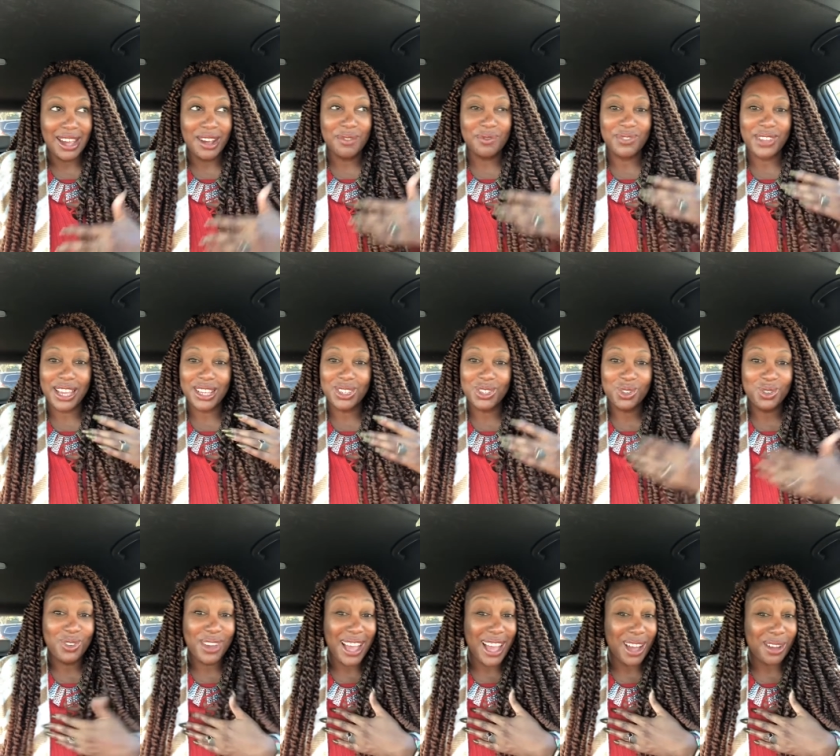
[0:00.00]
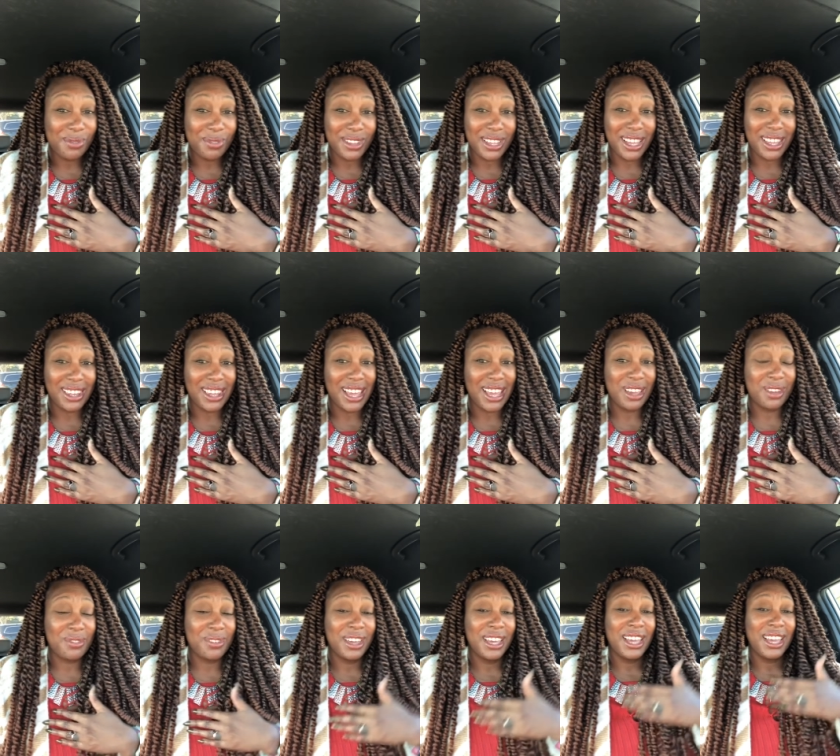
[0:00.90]
that you have for your
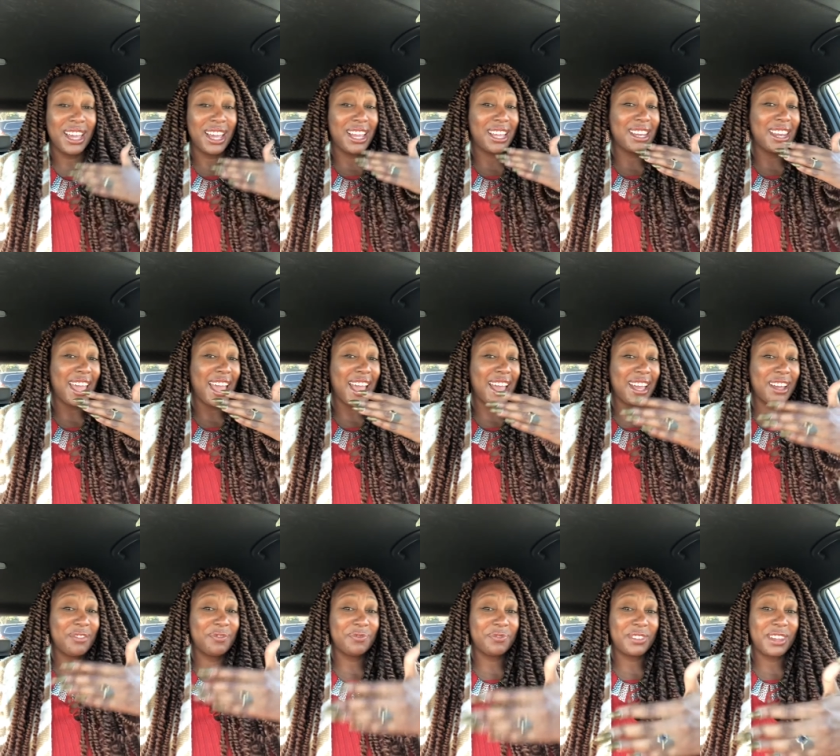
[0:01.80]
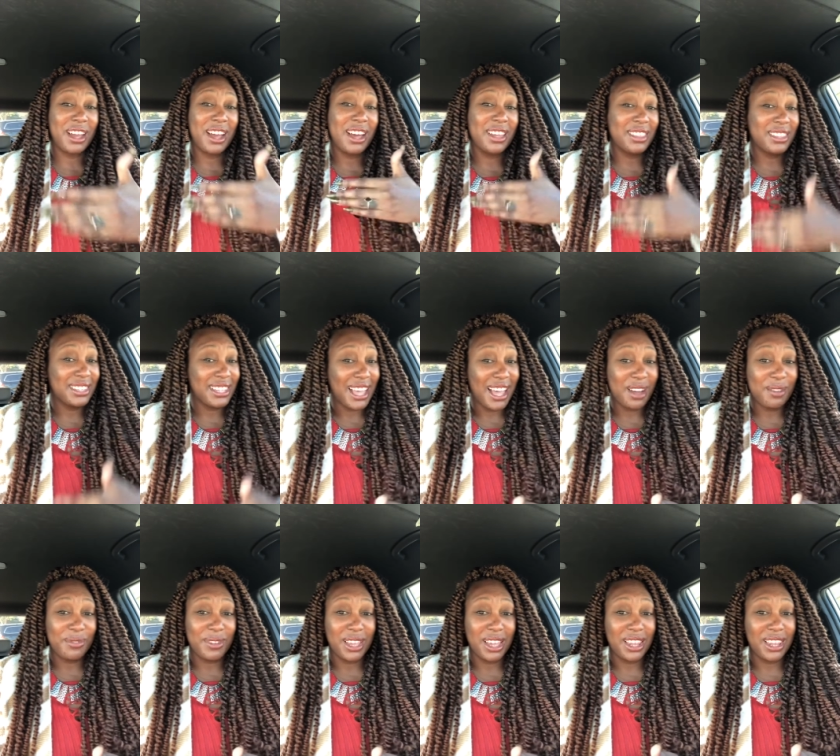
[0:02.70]
life, and that others have
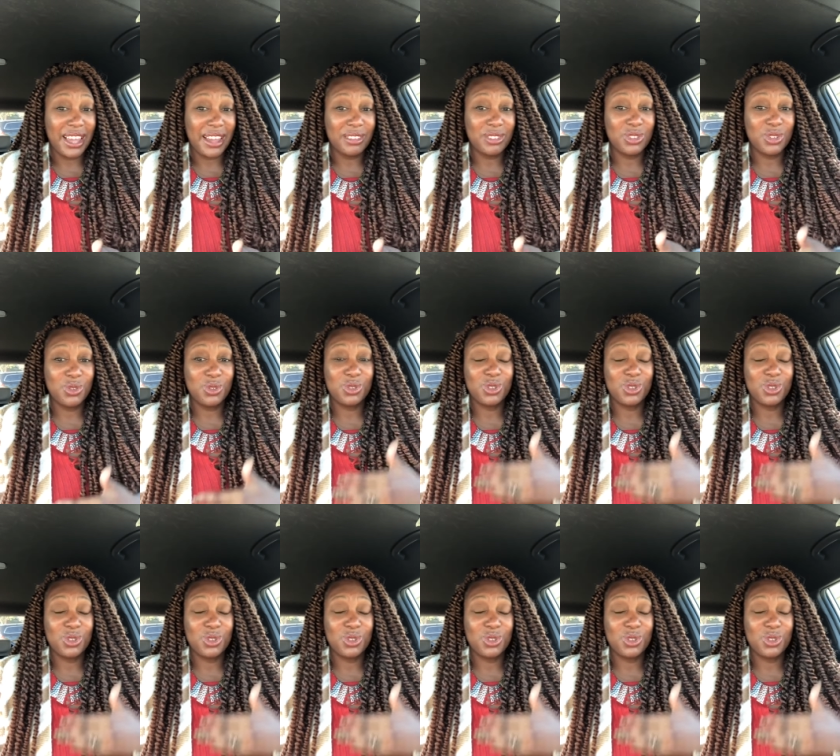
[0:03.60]
for your life too.